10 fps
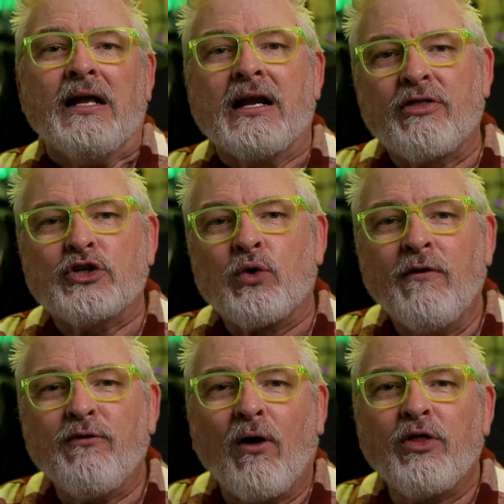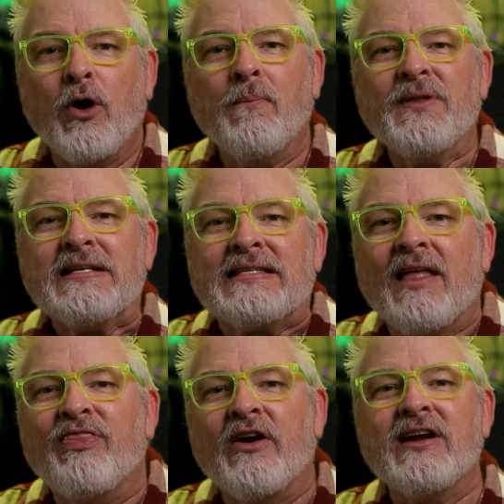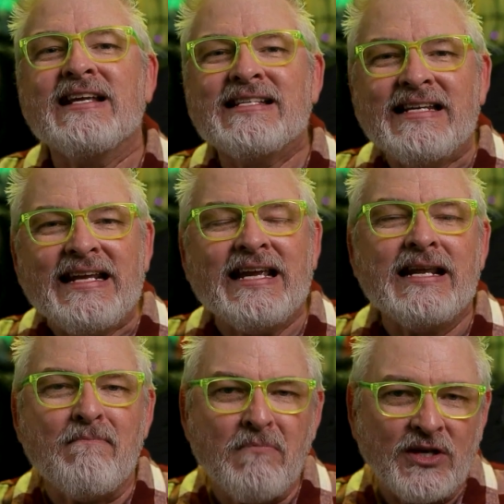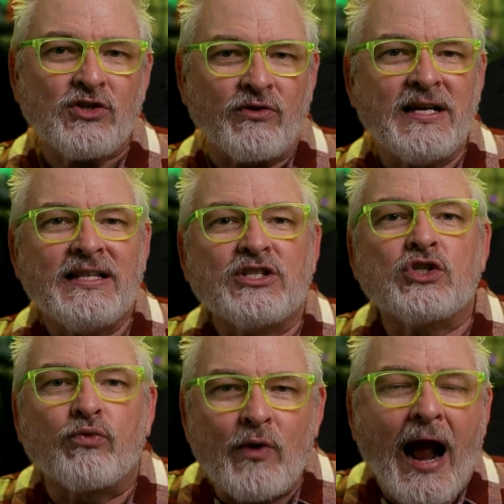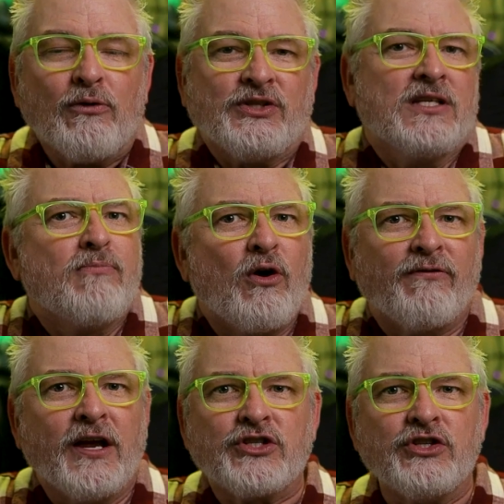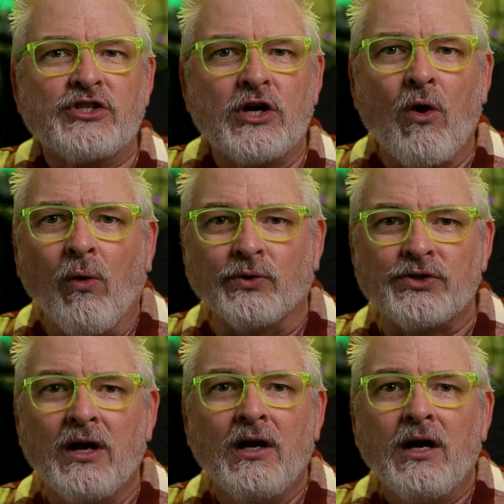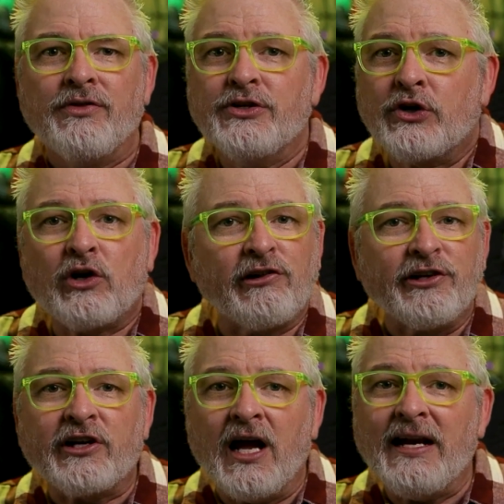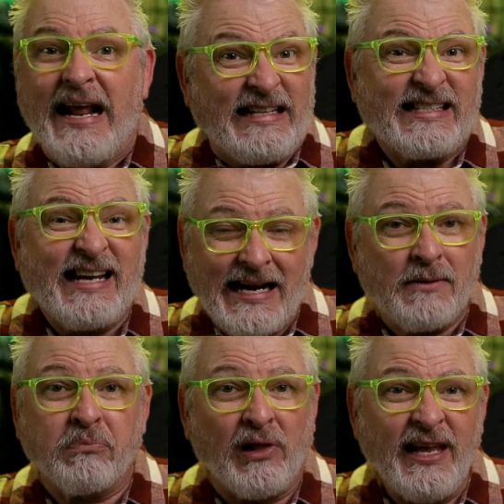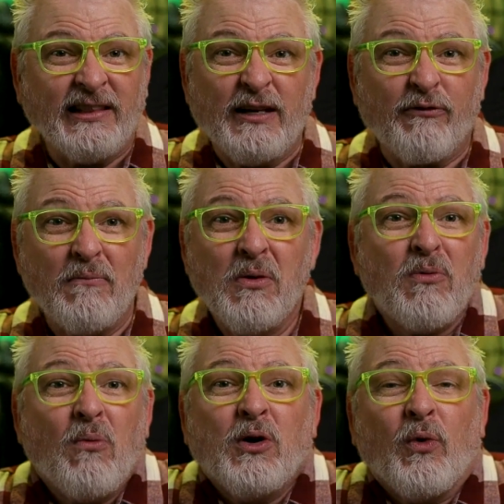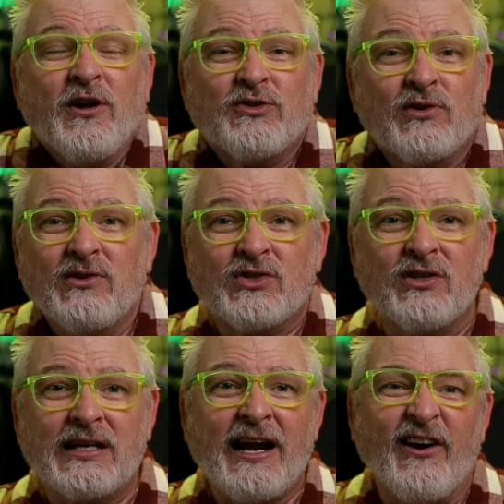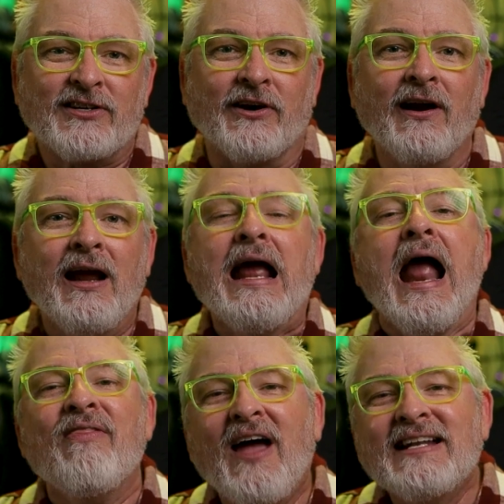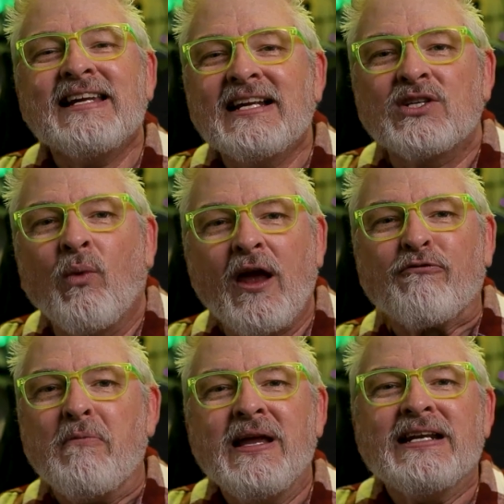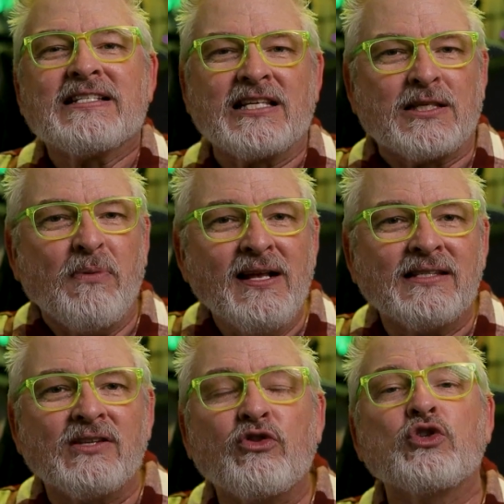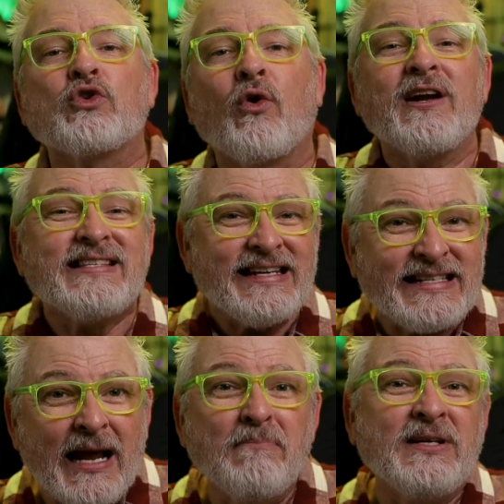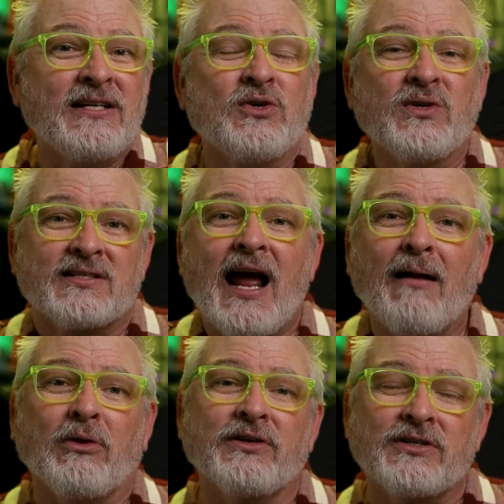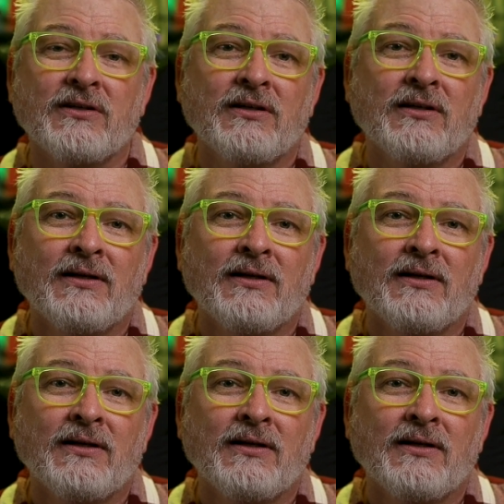Now, the shortfall, though, is that there isn't any mystery that surrounds his motivations and goals. These are clear-cut and stated plainly from the moment we're introduced to the character, and that takes away from any suspense that the story is attempting to establish.